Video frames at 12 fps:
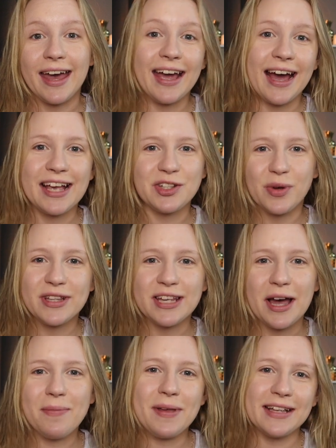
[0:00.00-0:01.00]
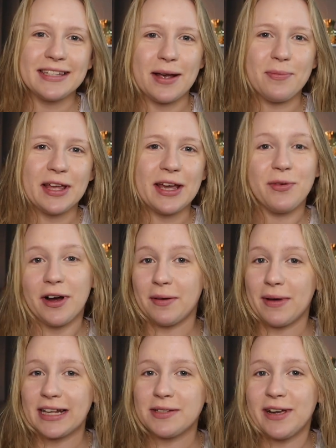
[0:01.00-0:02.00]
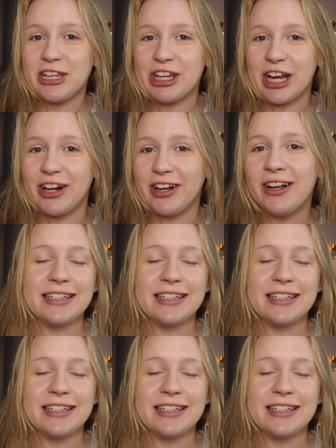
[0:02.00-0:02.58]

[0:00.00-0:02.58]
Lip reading: Hey guys, what's up? It's Emily. Welcome back to my channel.